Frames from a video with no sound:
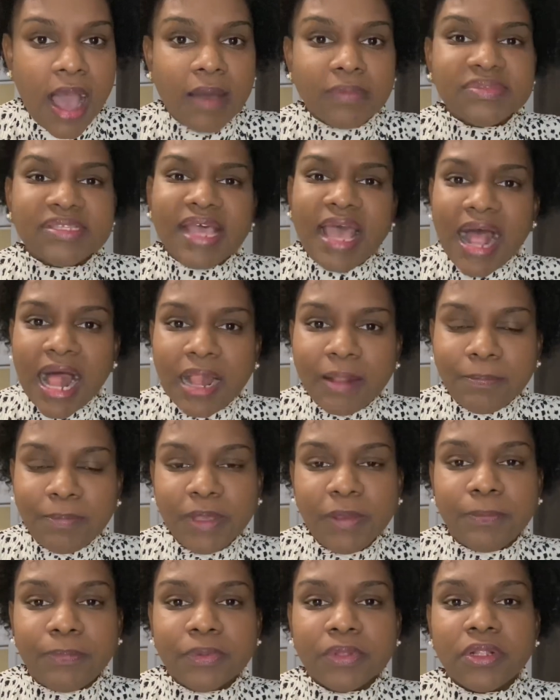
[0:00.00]
to help
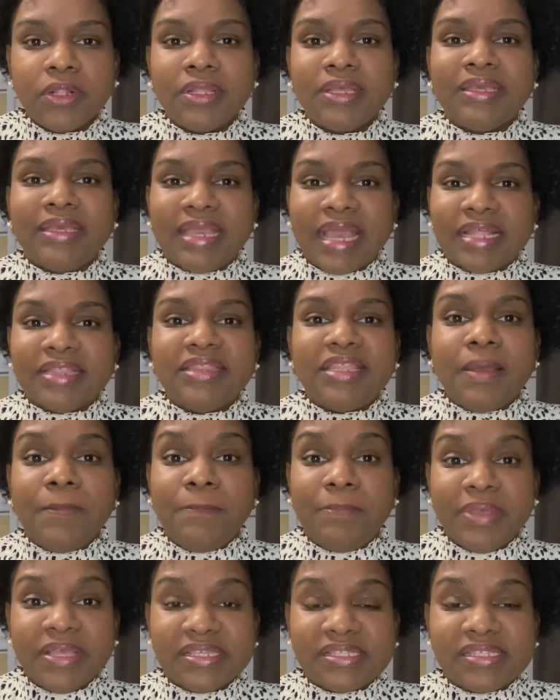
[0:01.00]
people get their
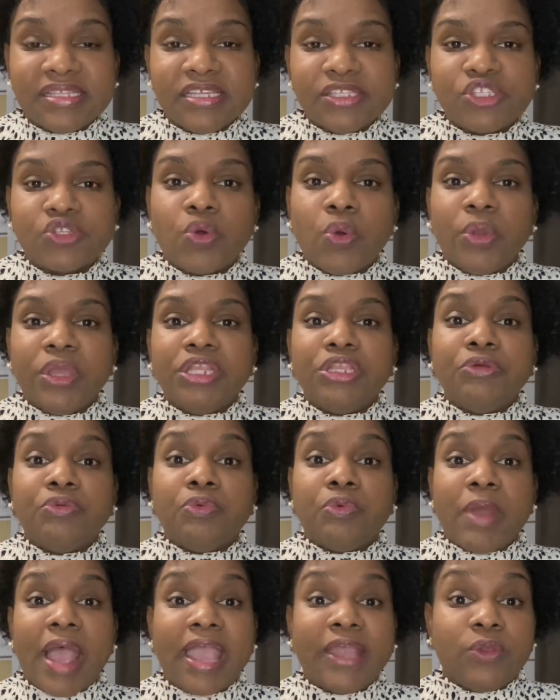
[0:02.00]
business going the
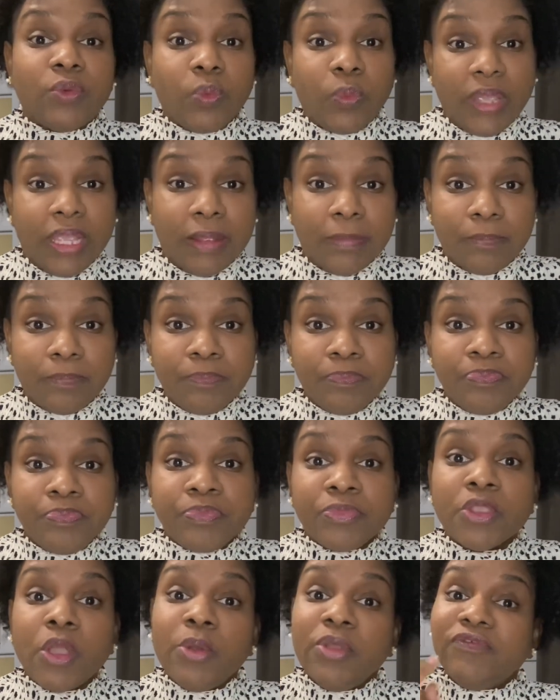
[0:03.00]
right way.
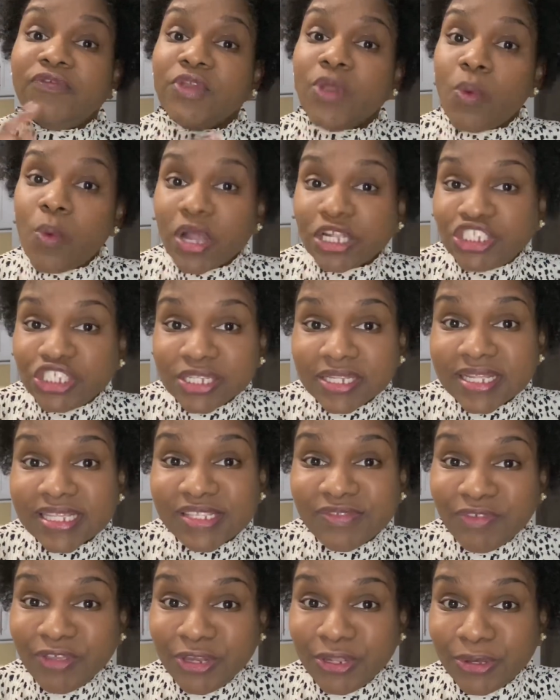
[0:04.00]
Now, if you're watching this
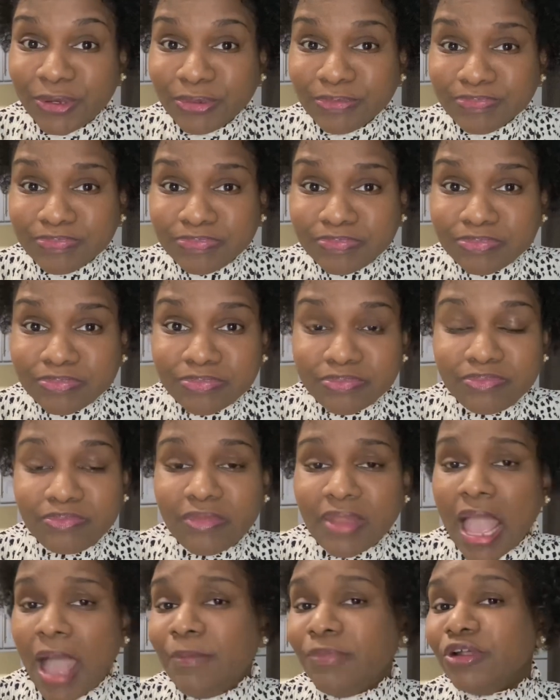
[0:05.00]
video,
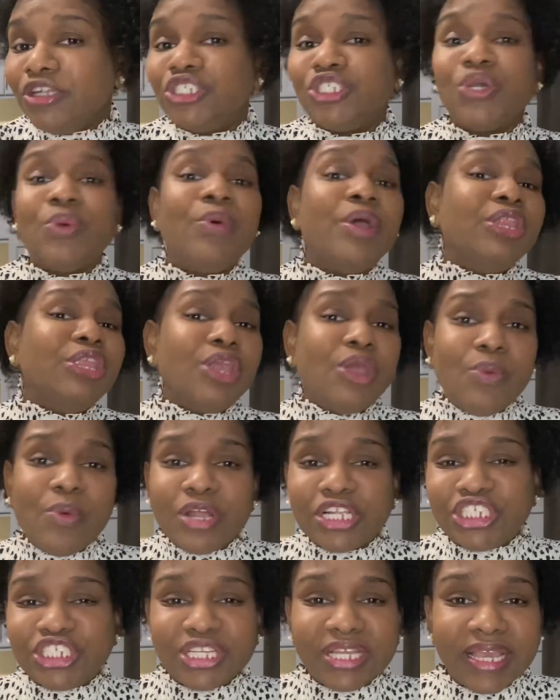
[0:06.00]
I'm not sure when you're
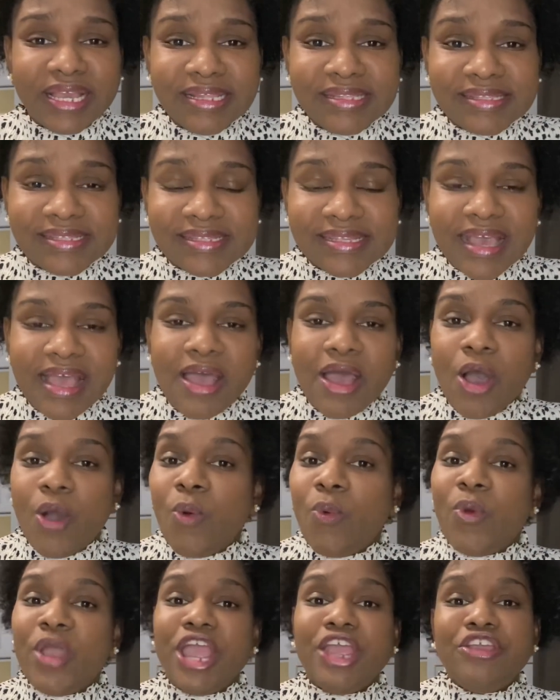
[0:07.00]
watching it or
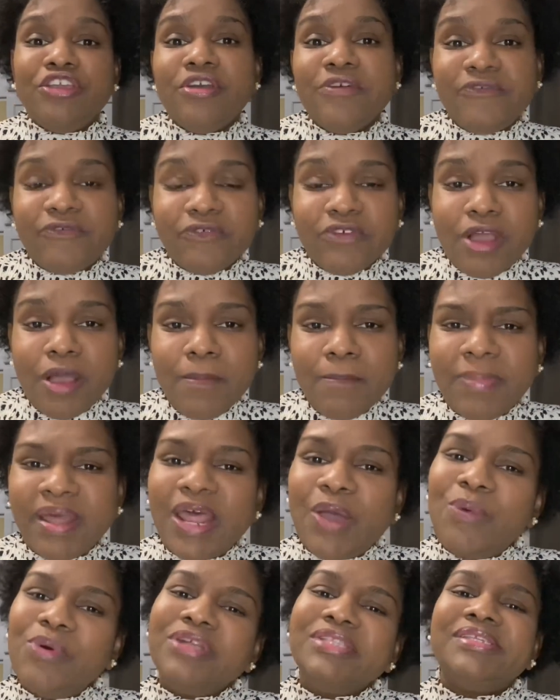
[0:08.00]
where you're from, but I
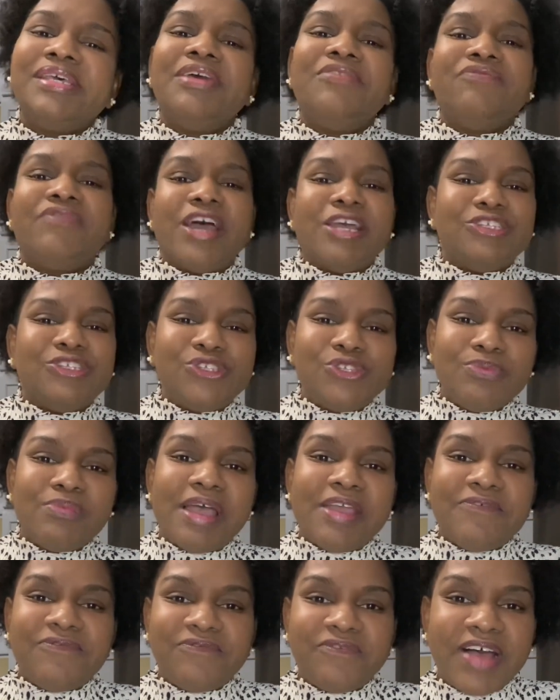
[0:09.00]
want to invite you to
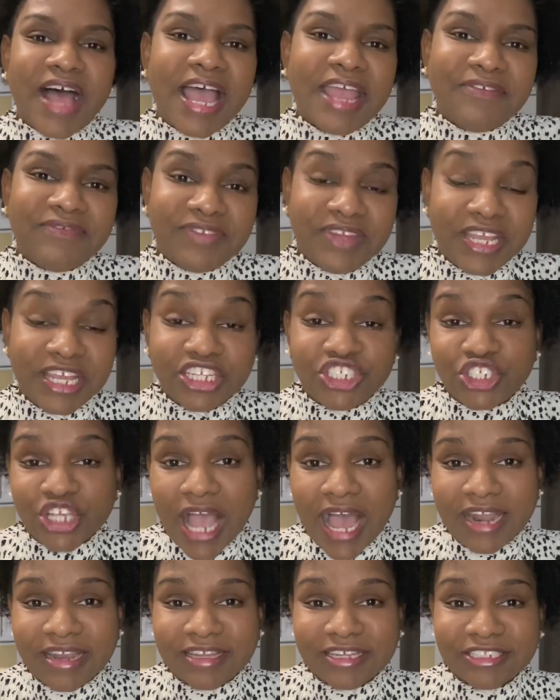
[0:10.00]
my 5-day
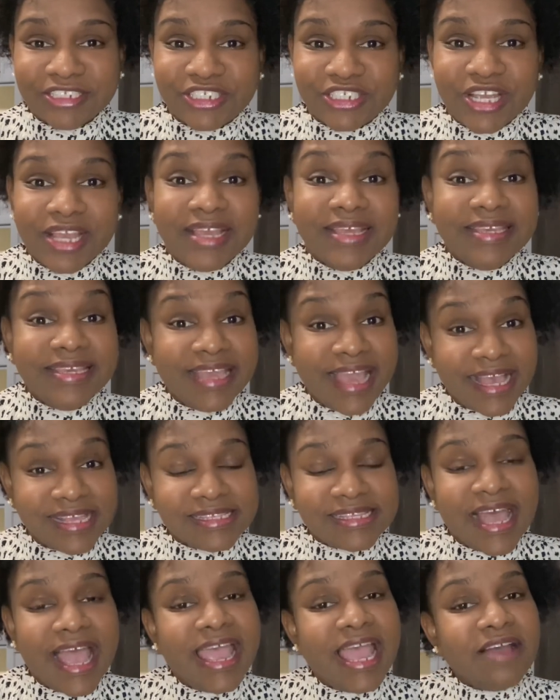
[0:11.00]
challenge. Yes,
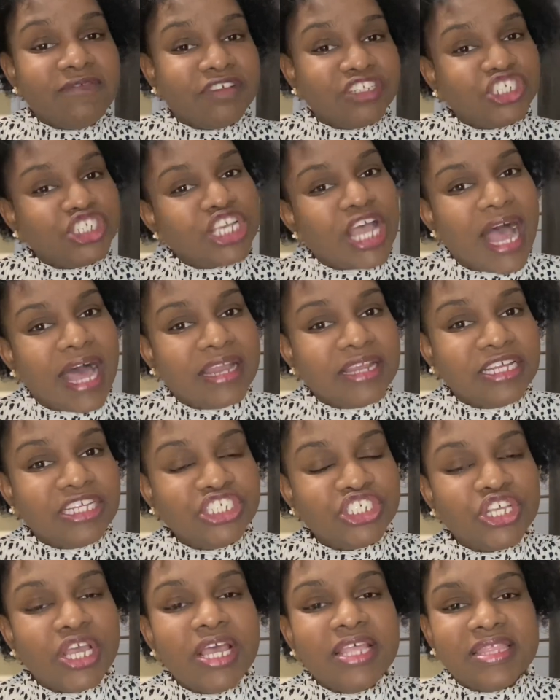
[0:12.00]
I have a
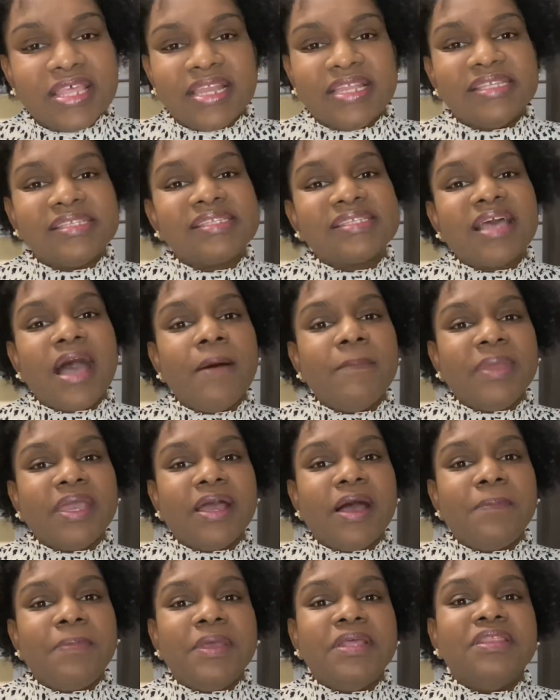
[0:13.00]
challenge that is coming
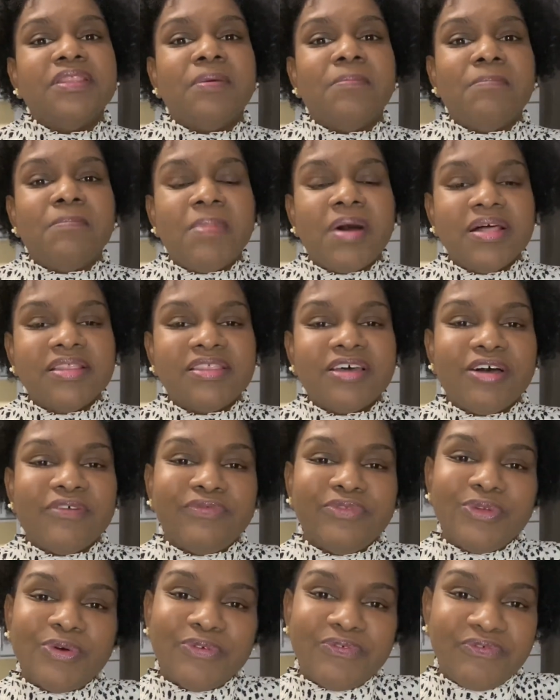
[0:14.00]
up in the month
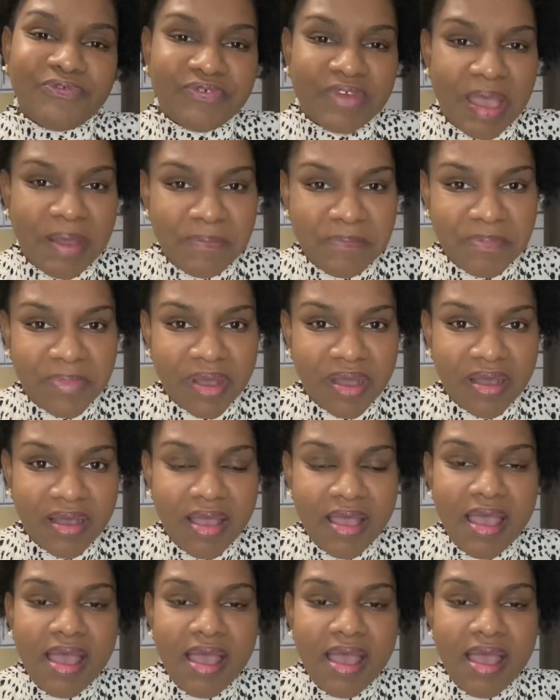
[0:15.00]
of November